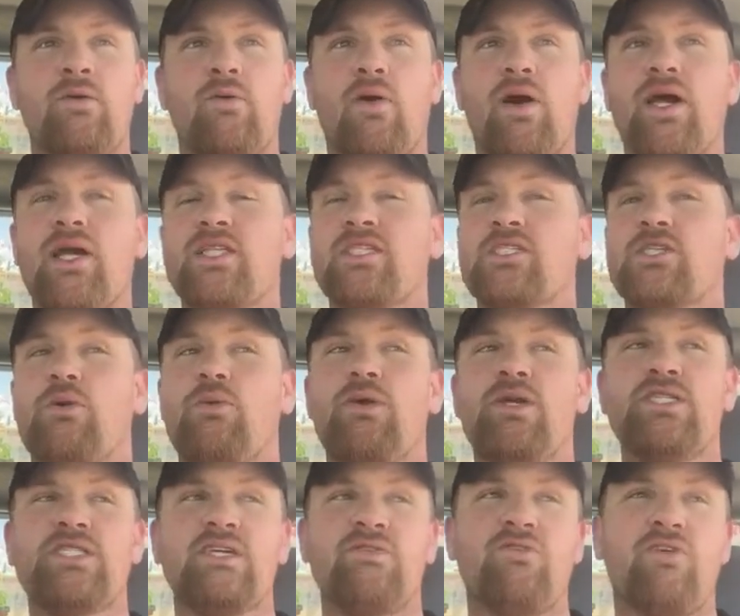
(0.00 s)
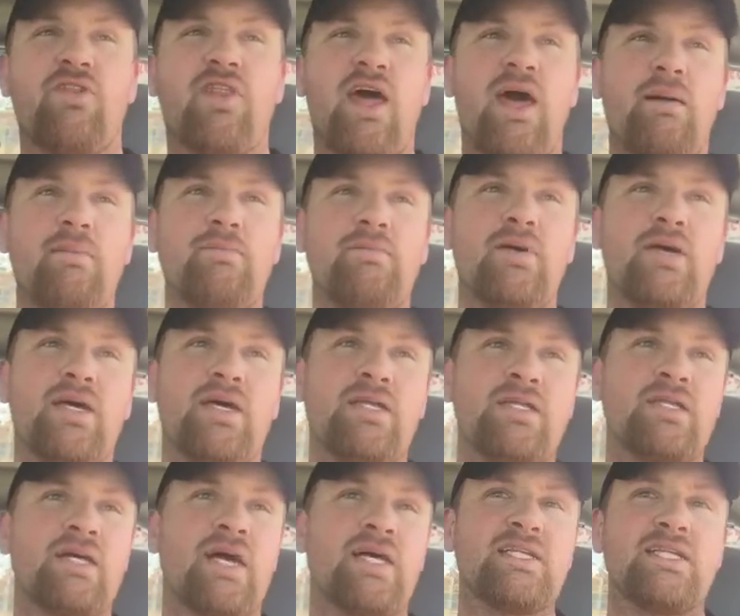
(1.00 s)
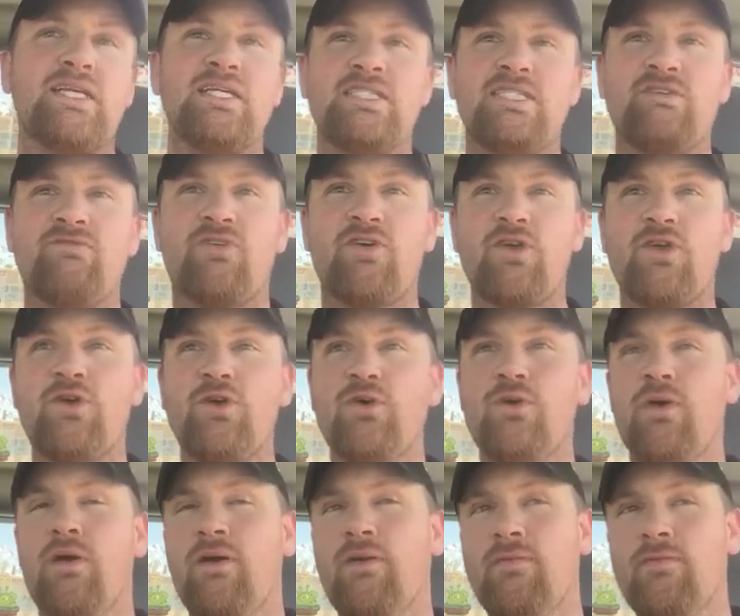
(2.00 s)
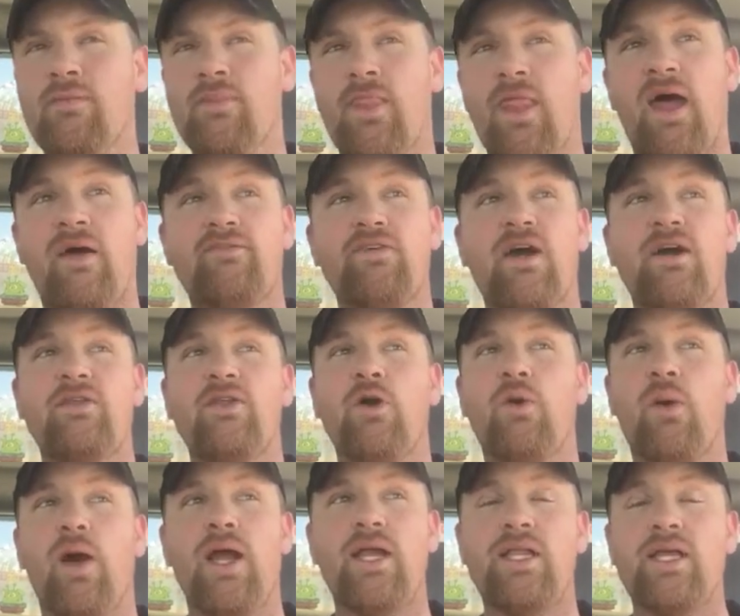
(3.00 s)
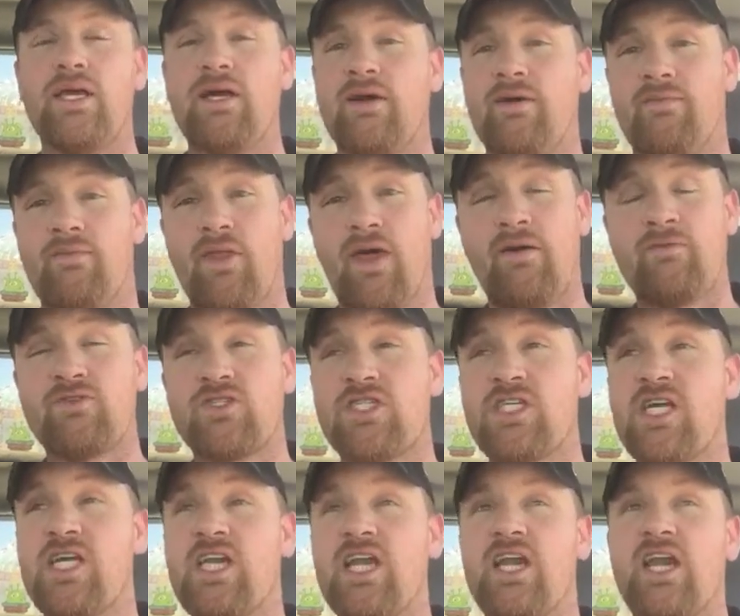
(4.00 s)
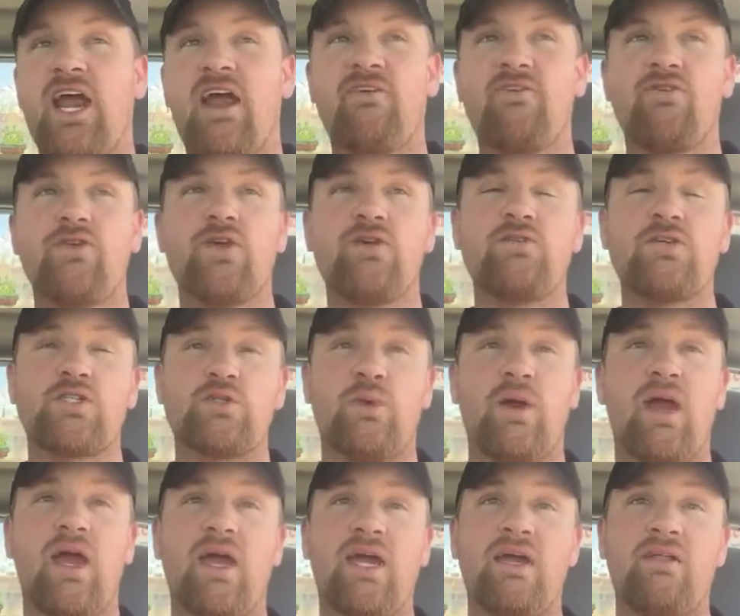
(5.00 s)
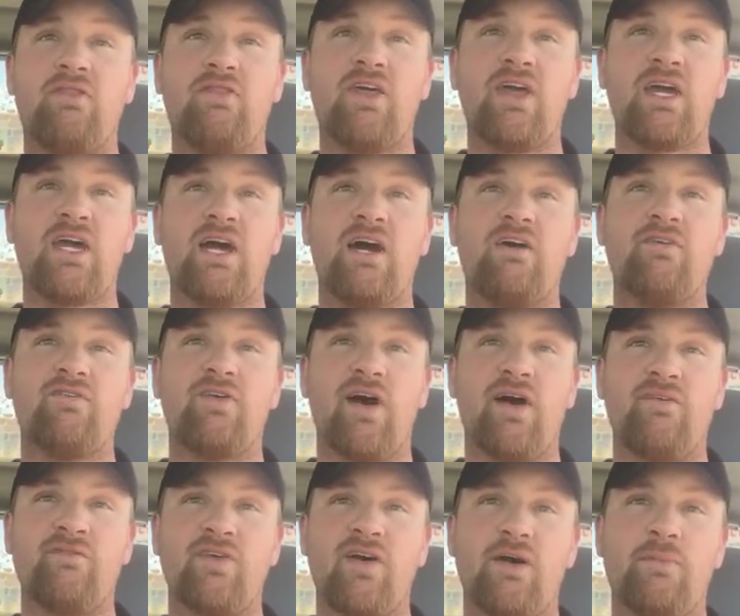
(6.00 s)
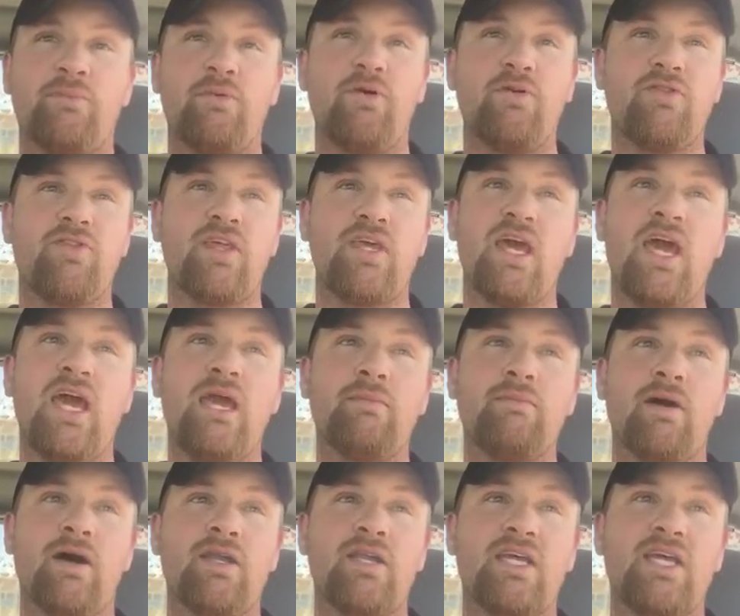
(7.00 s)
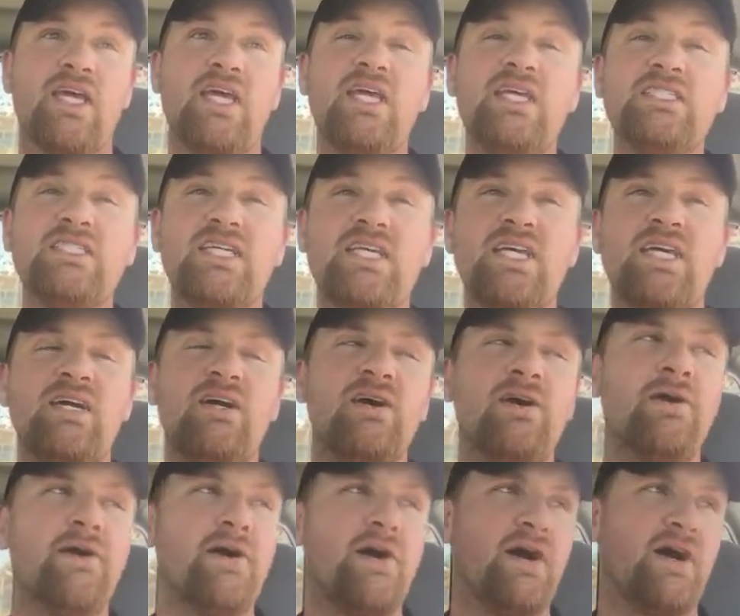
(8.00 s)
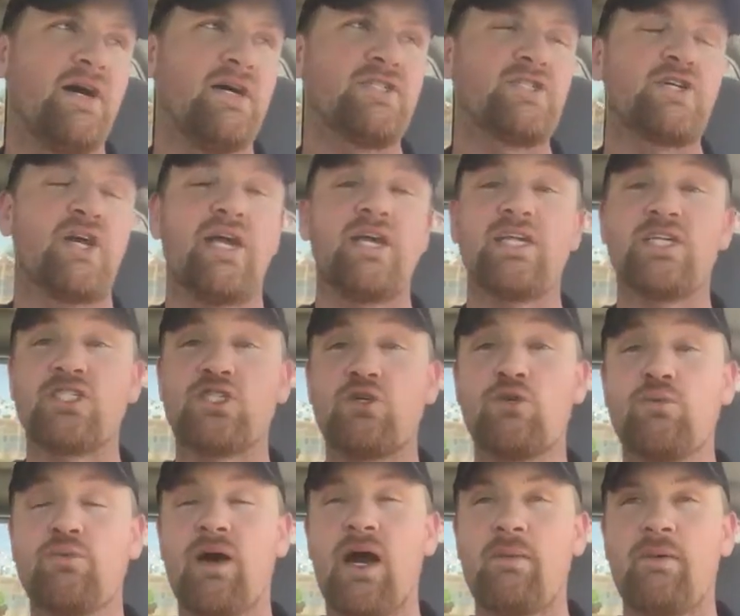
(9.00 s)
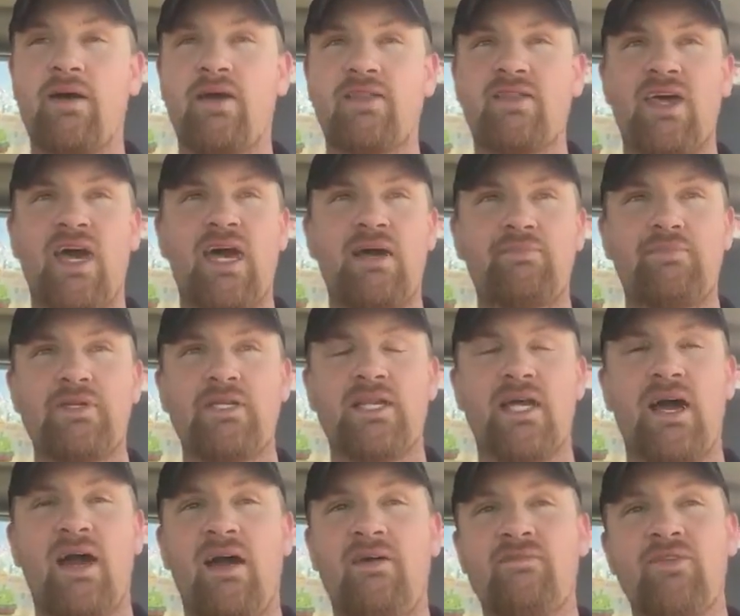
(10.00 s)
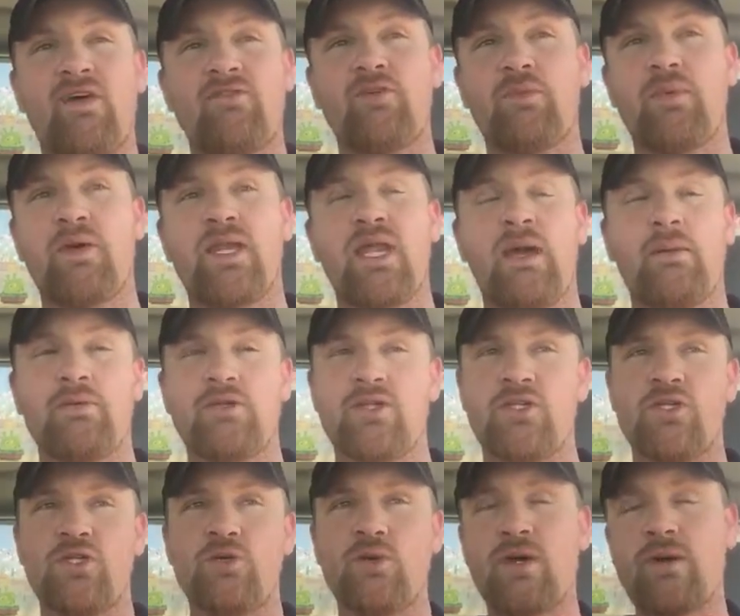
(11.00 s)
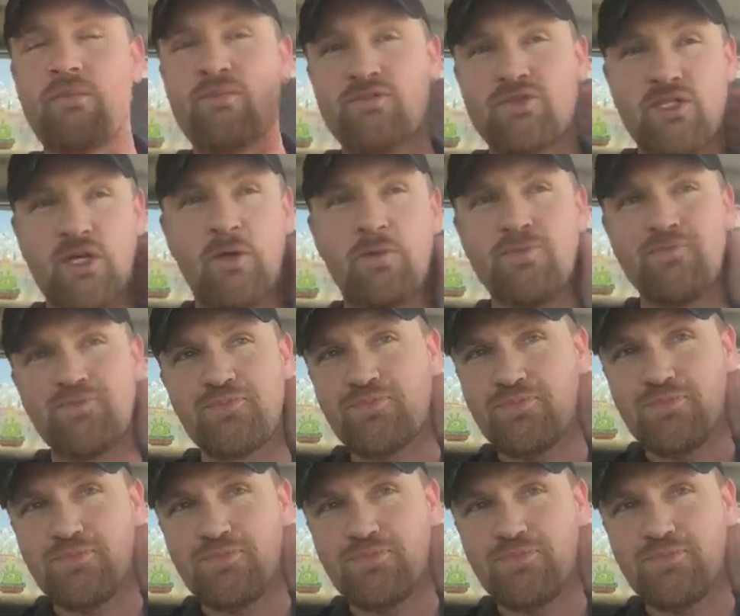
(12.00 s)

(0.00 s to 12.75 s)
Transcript: Why it's so easy for them and not easy for you, I've got no idea. I've cheated every which way I can think of. I've uh, put the game on easy, uh, trying to scoot by, by like that, but not, I've never been able to do it. So